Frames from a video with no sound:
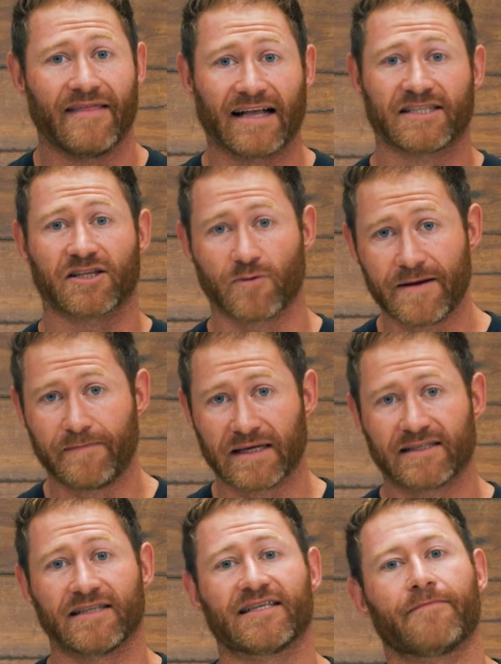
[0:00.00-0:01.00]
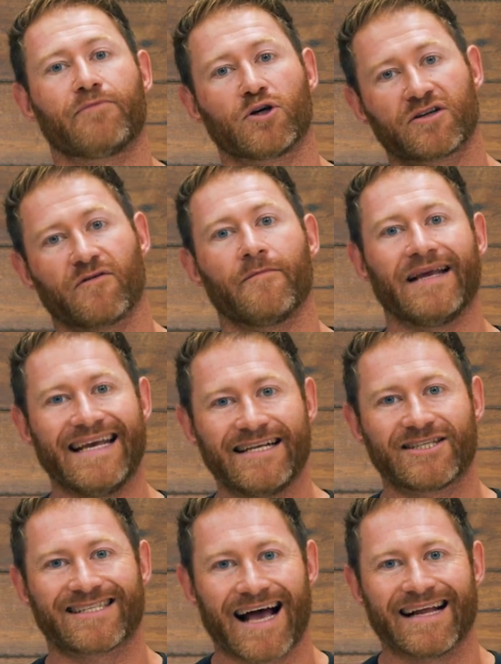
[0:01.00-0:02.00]
That's 3 pistons that push from each
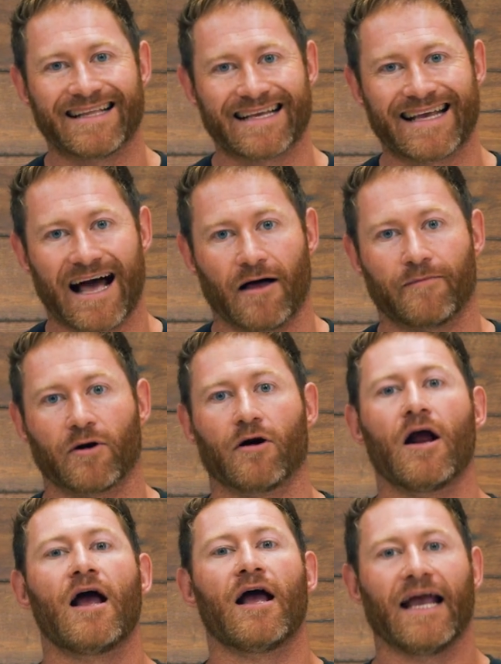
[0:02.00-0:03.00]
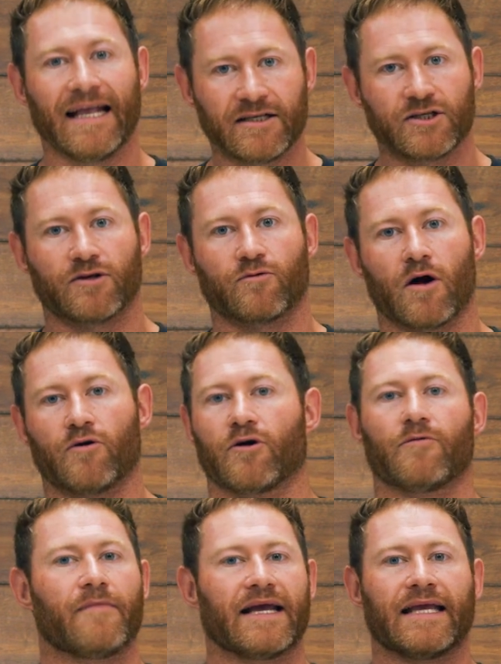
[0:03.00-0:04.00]
side of the caliper into the rotor,
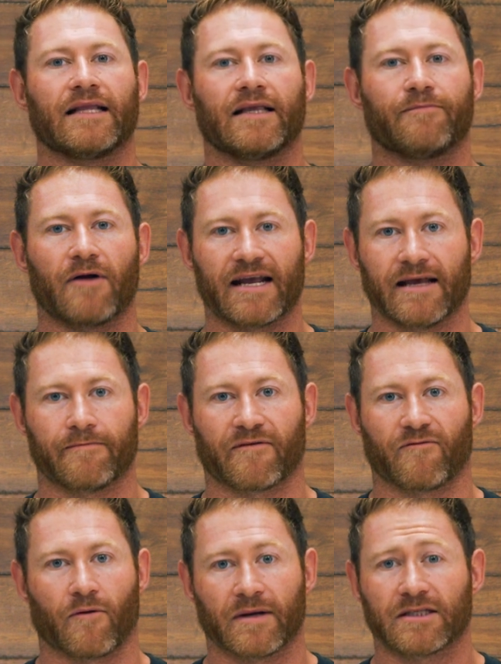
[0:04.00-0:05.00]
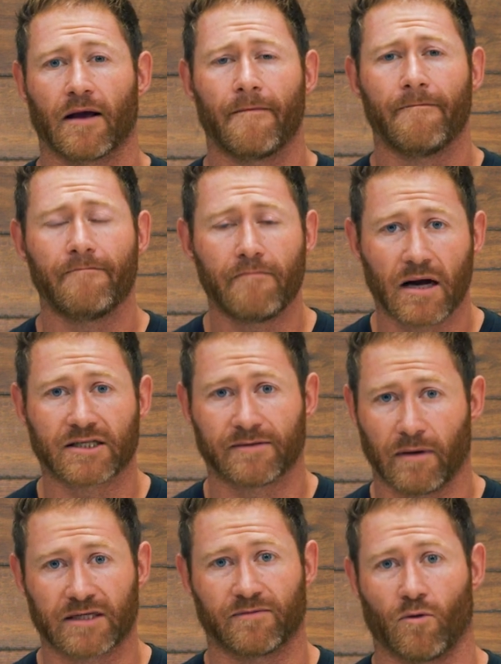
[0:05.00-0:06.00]
making the braking performance much,
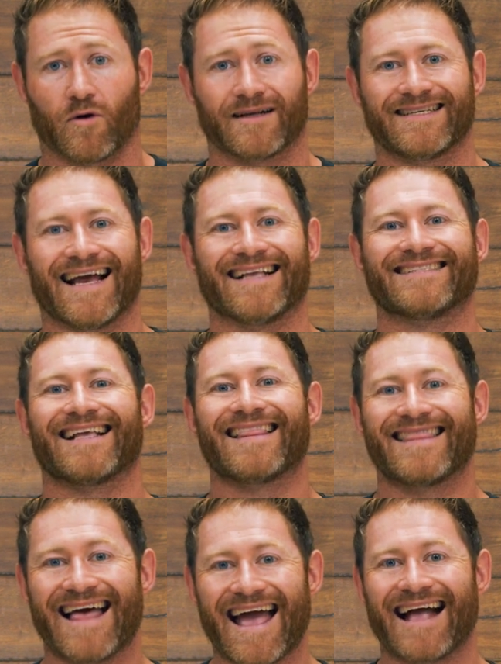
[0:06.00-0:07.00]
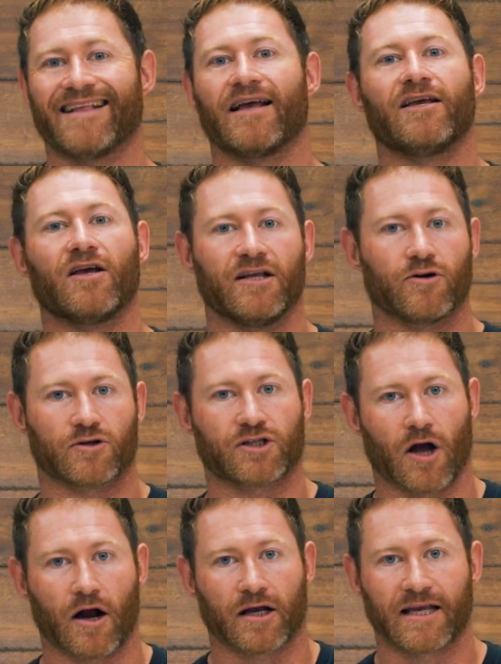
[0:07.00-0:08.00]
much more intense than in your
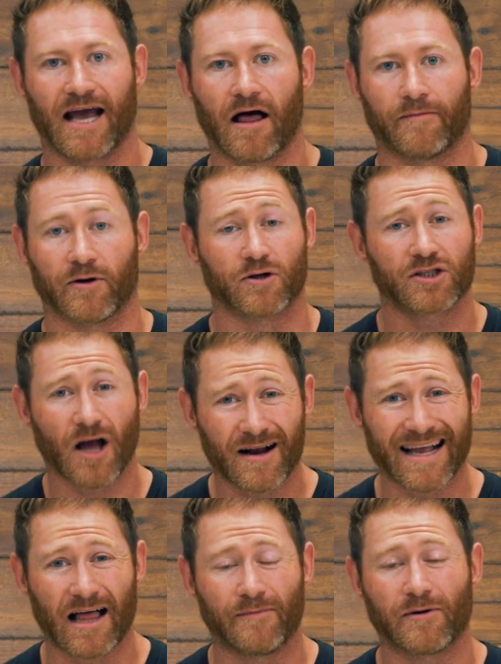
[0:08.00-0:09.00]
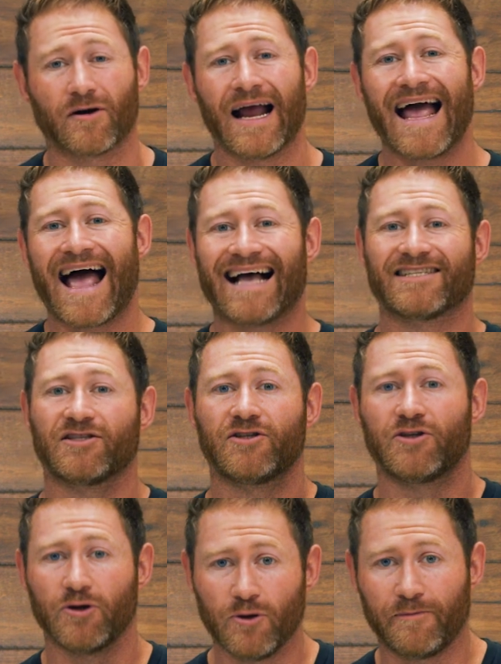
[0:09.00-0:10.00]
stock caliper. Your stock caliper has
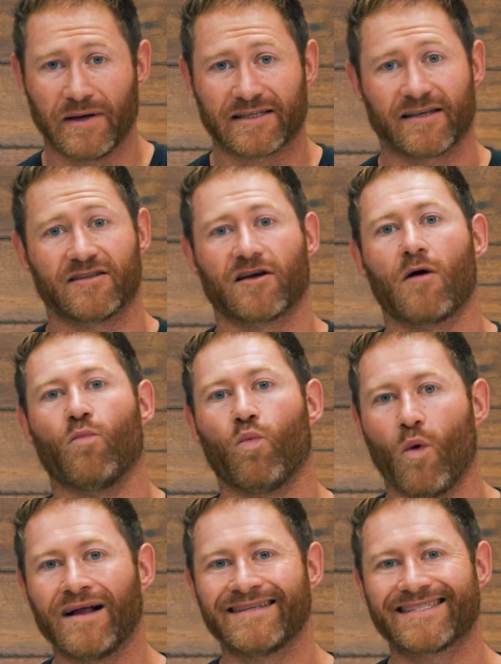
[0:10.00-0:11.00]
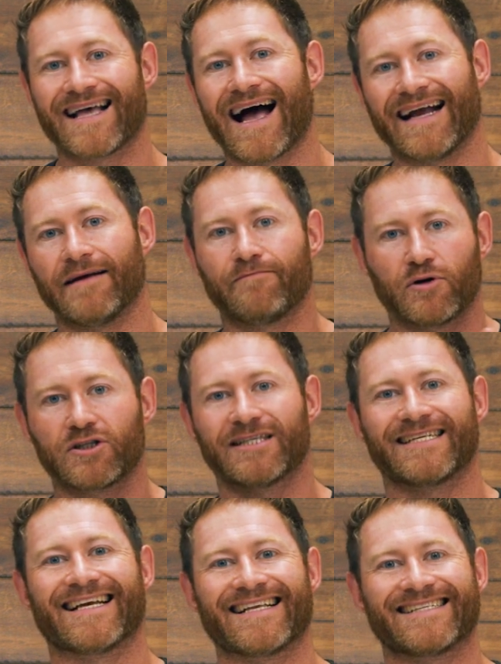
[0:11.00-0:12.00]
2 pistons on one side and
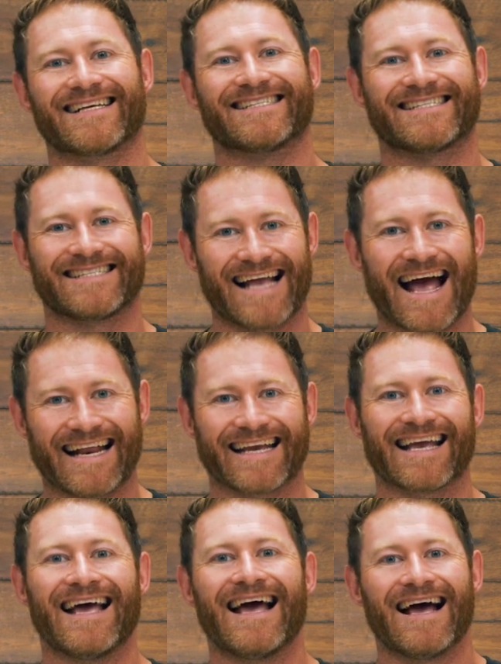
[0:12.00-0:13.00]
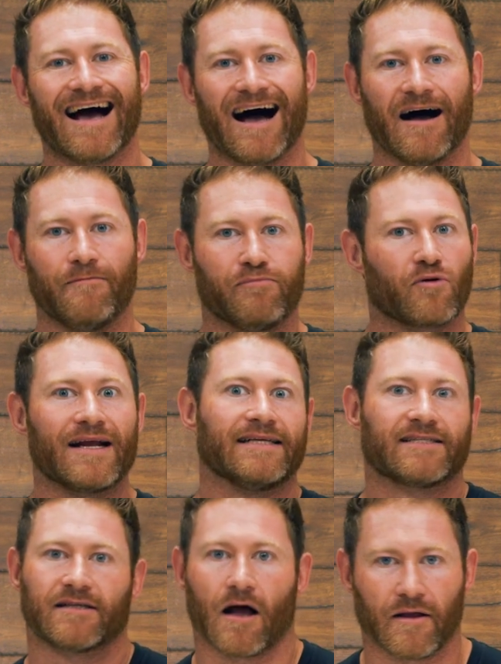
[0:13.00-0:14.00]
pushes against a static
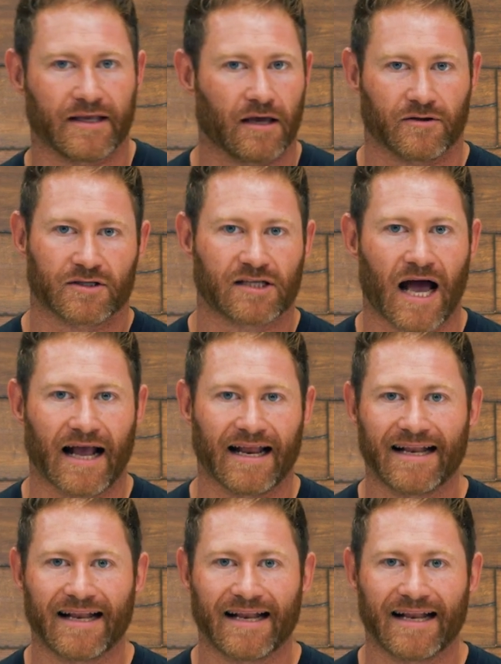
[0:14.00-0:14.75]
brace on the other side.